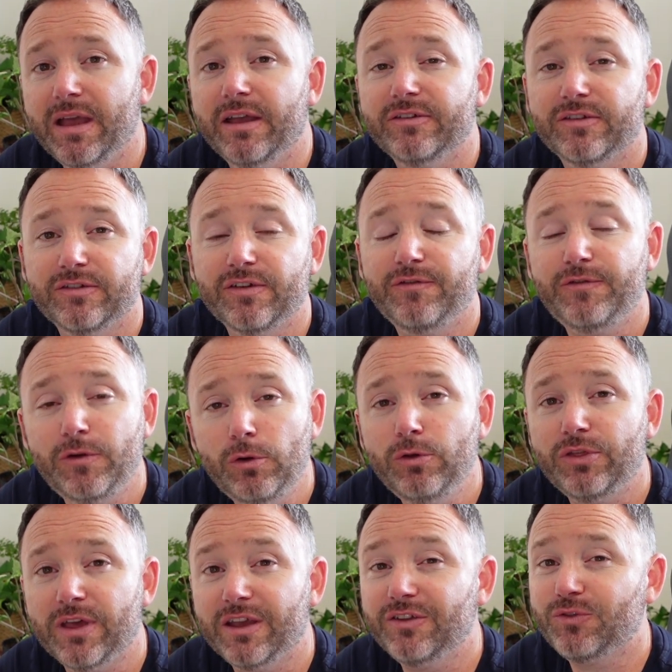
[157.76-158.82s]
So there's a few
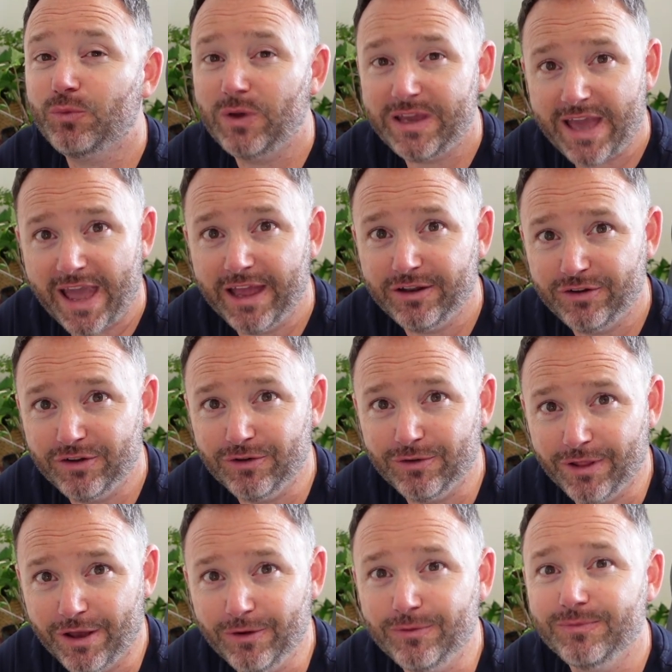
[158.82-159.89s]
things we can do
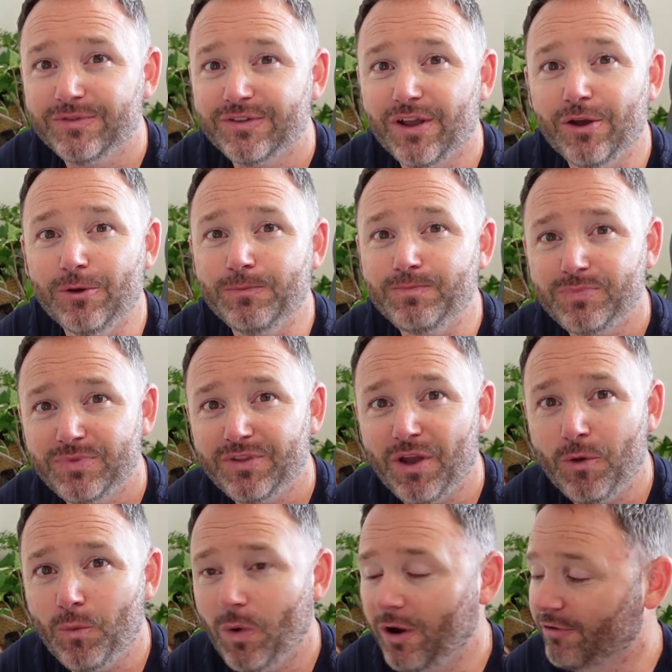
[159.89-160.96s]
though, so
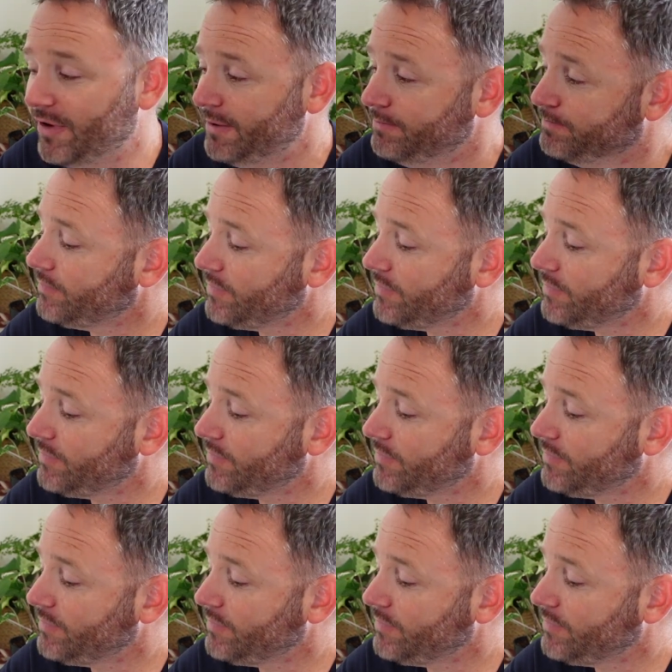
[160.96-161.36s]
don't worry.